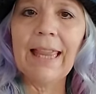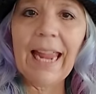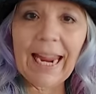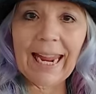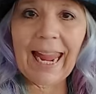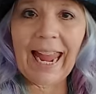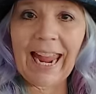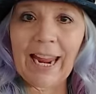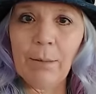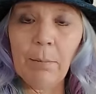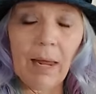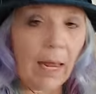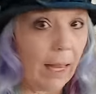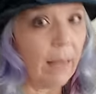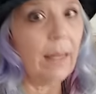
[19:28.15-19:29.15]
They
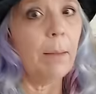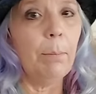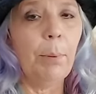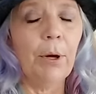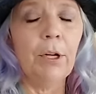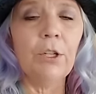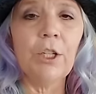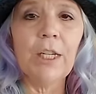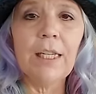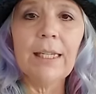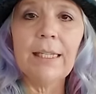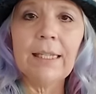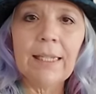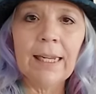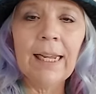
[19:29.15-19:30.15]
came and they
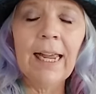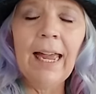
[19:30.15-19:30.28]
purchased